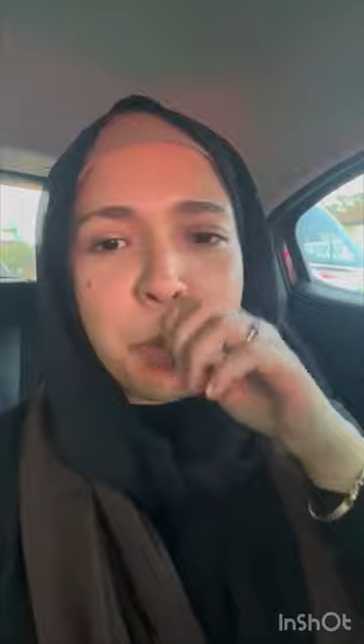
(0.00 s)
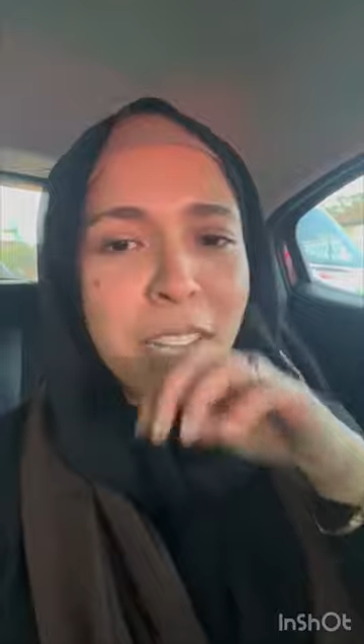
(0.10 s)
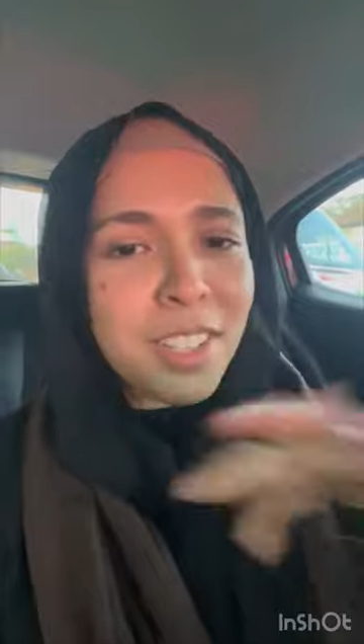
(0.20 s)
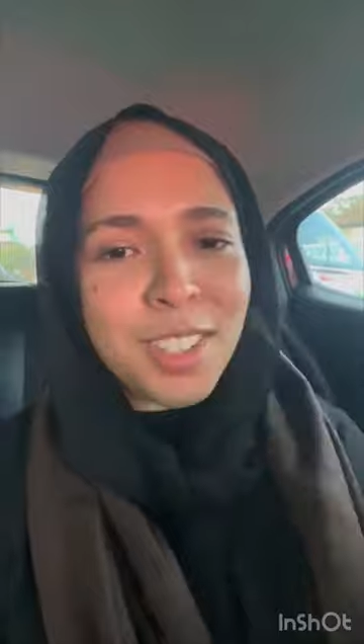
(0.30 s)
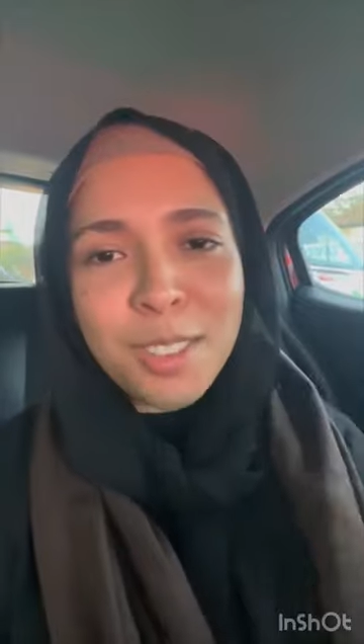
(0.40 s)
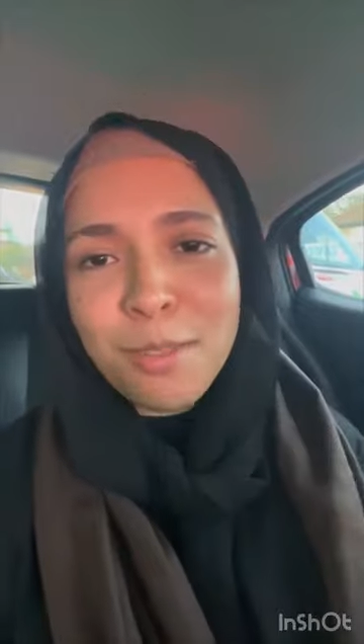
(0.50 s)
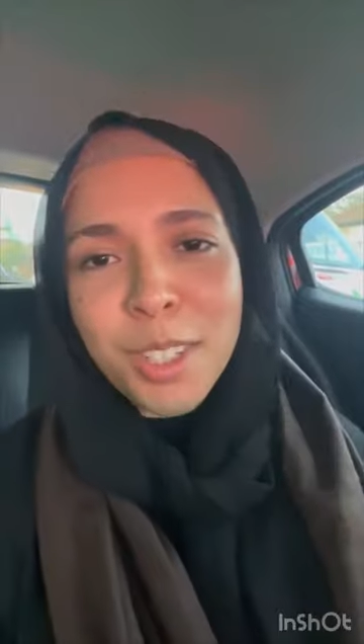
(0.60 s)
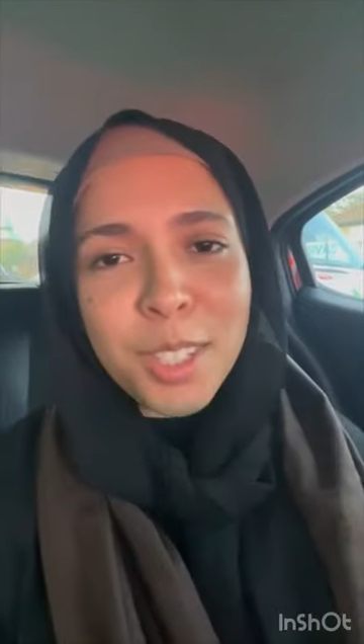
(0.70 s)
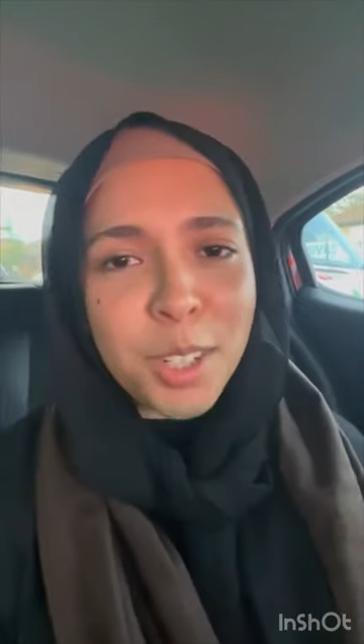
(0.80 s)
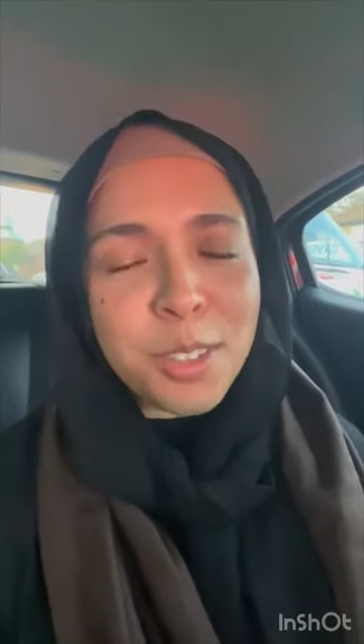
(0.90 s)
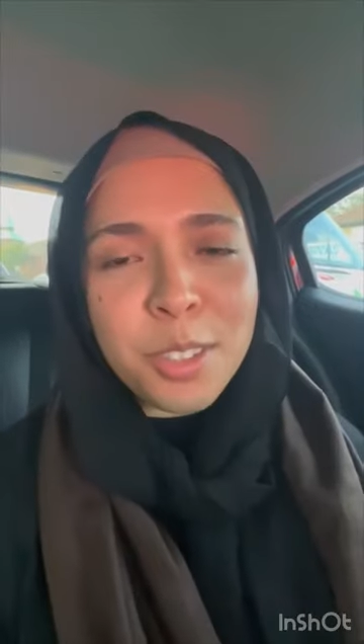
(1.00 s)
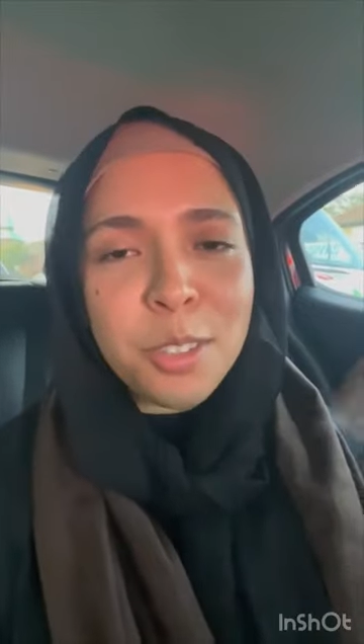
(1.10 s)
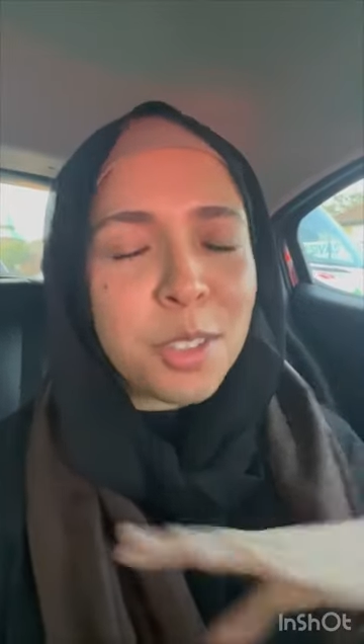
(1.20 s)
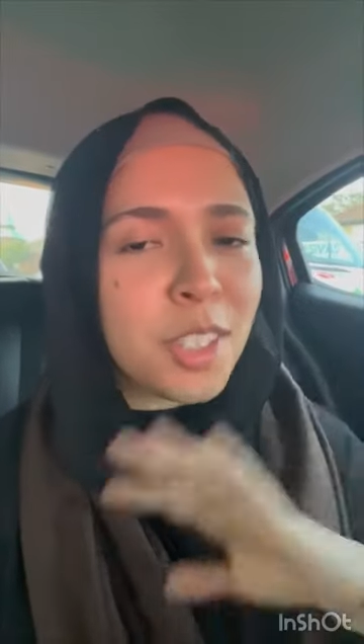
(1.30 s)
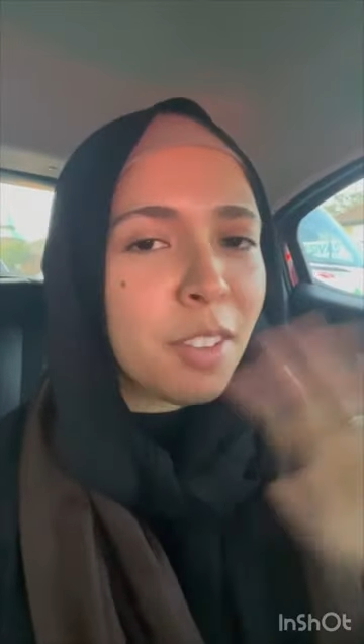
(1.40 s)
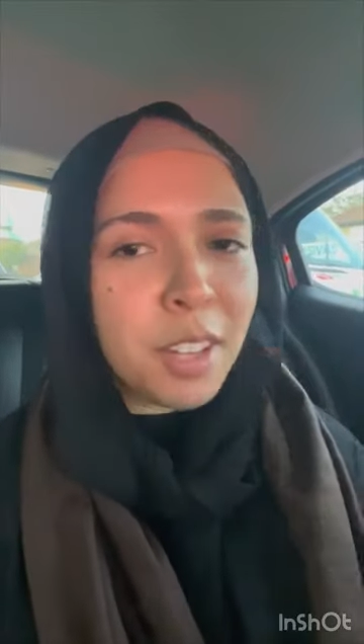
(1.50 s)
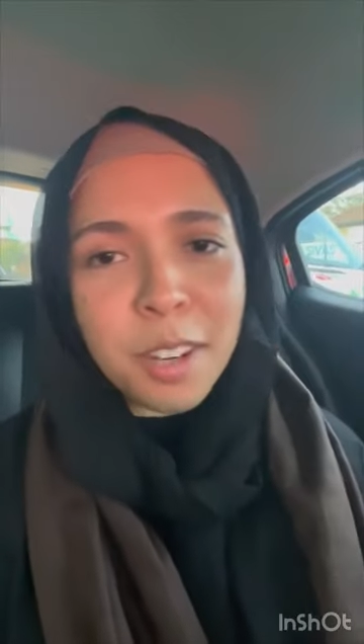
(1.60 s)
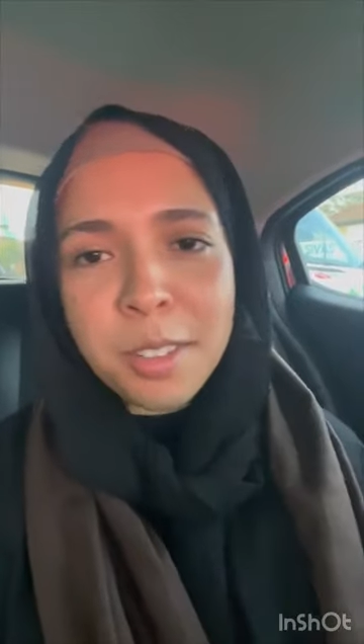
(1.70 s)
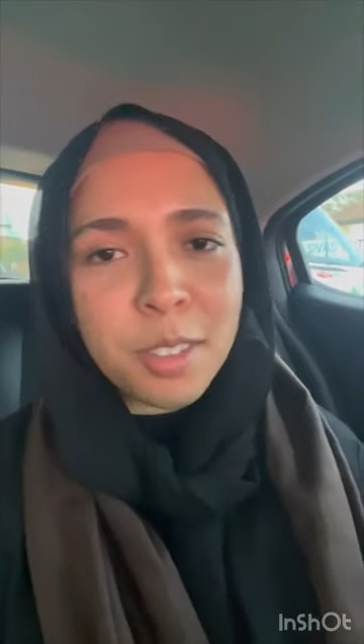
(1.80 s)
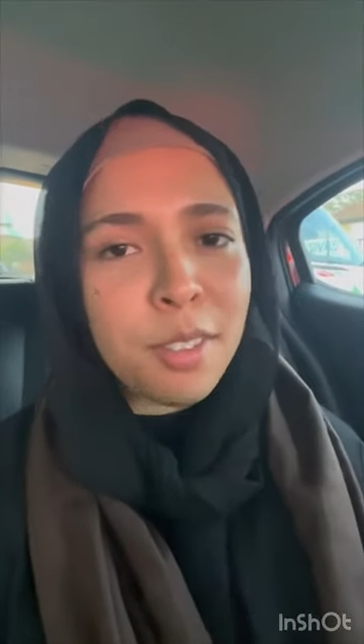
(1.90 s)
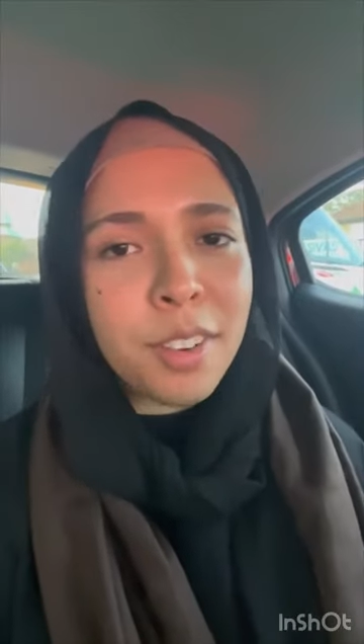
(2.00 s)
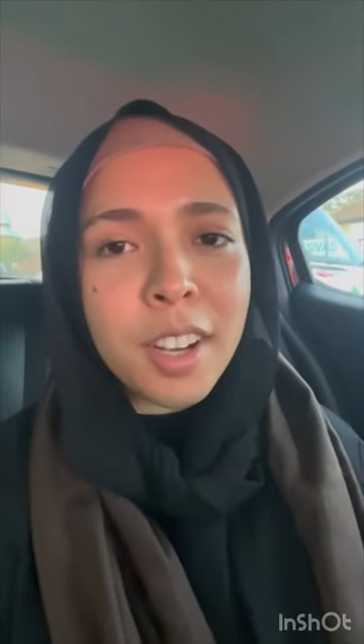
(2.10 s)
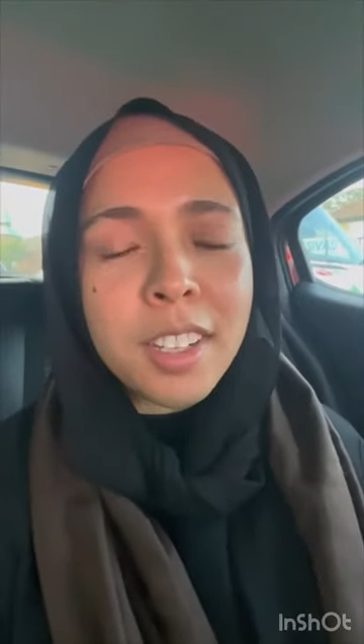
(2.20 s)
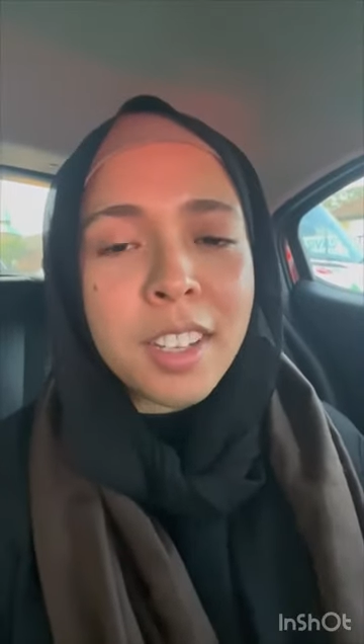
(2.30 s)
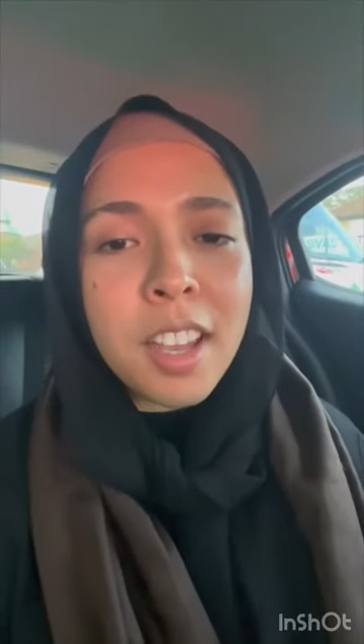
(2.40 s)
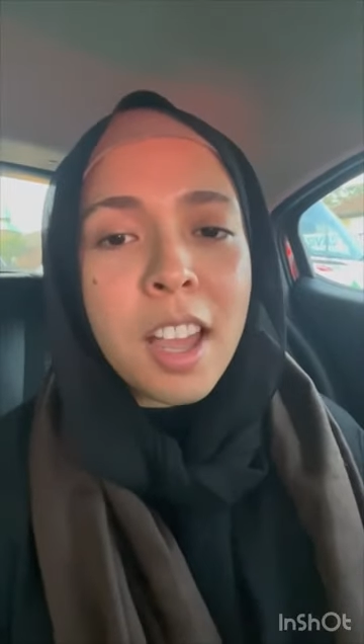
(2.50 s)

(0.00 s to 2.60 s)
pictures and videos and you just having loads of fun.